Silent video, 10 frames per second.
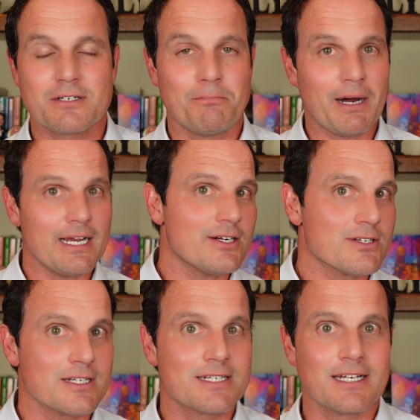buyers
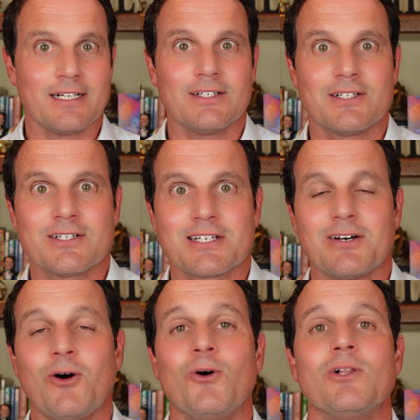and sellers, and a
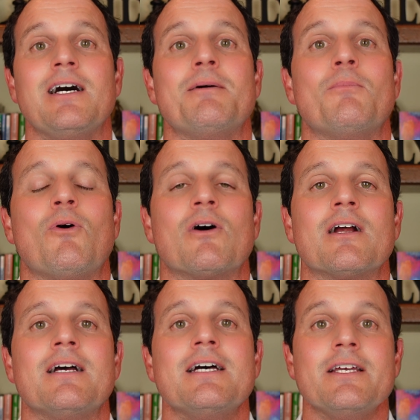whole lot more.